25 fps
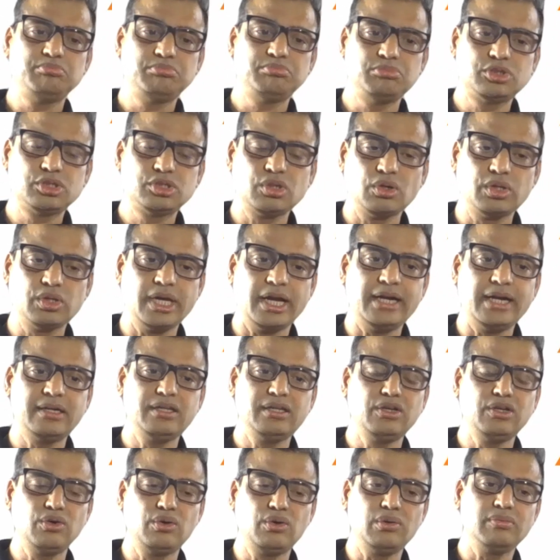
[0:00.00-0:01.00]
so that
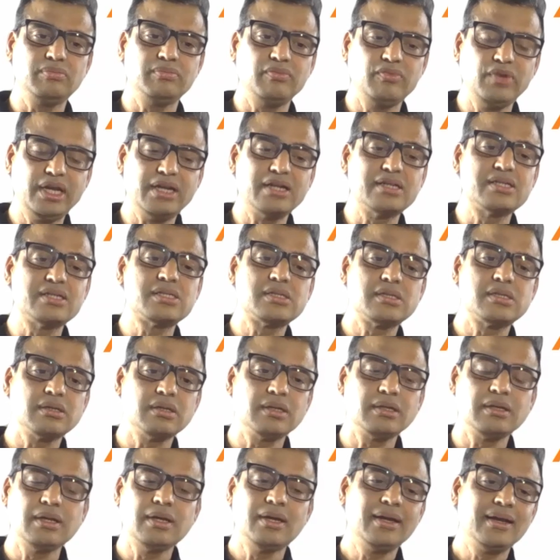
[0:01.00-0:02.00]
we can
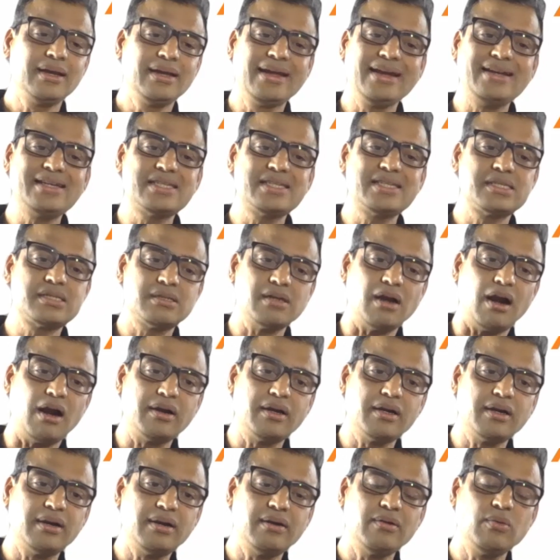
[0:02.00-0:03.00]
get
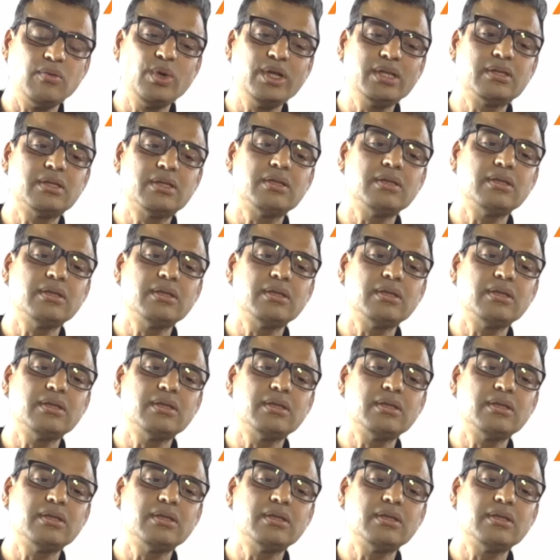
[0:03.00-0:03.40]
started with